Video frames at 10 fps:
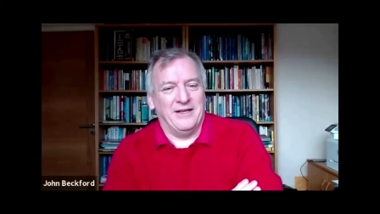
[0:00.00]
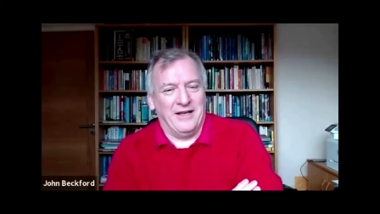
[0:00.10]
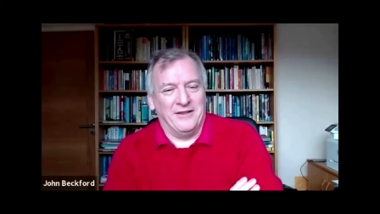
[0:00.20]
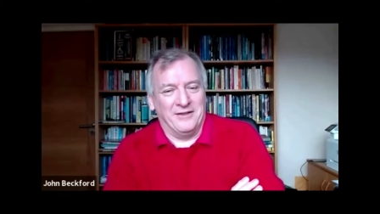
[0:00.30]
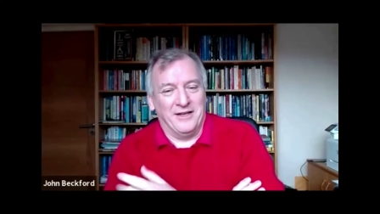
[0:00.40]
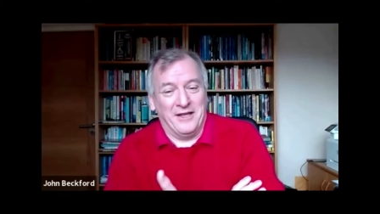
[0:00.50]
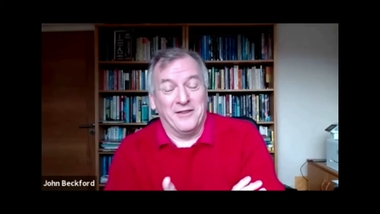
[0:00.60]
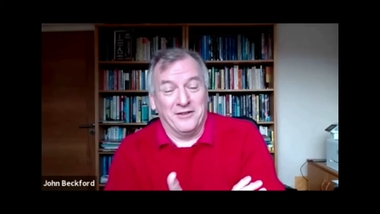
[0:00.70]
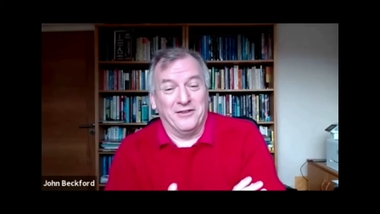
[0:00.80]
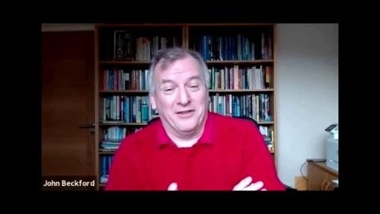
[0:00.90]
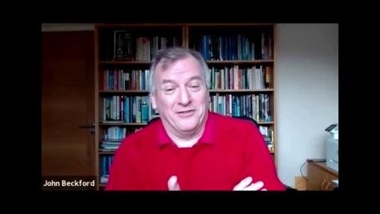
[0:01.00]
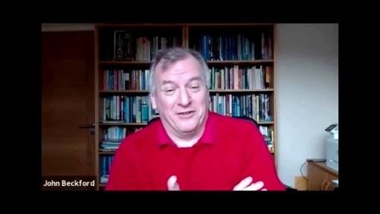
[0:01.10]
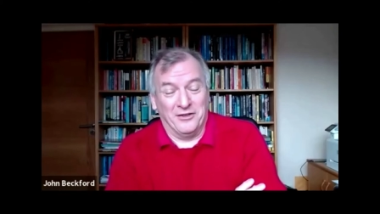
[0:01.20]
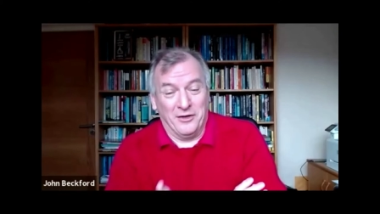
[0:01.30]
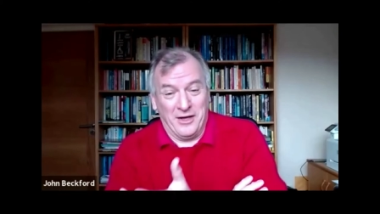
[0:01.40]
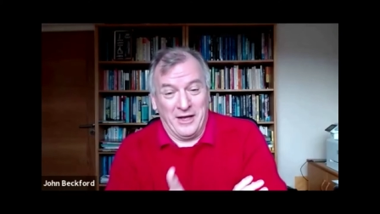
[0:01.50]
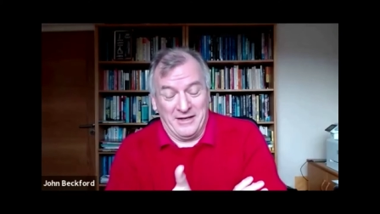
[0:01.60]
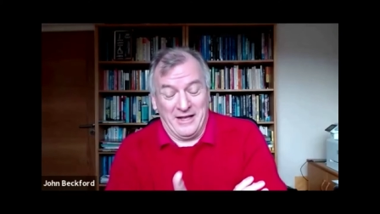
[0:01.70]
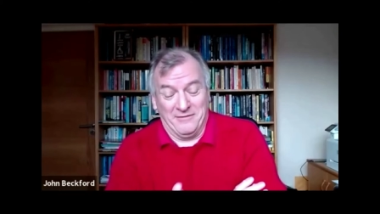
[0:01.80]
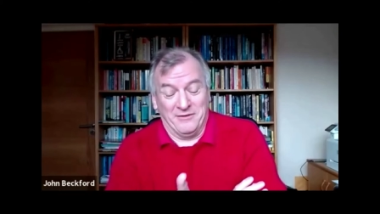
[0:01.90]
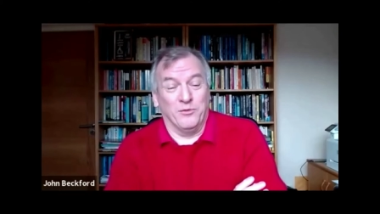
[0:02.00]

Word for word: in in the system, So it, it,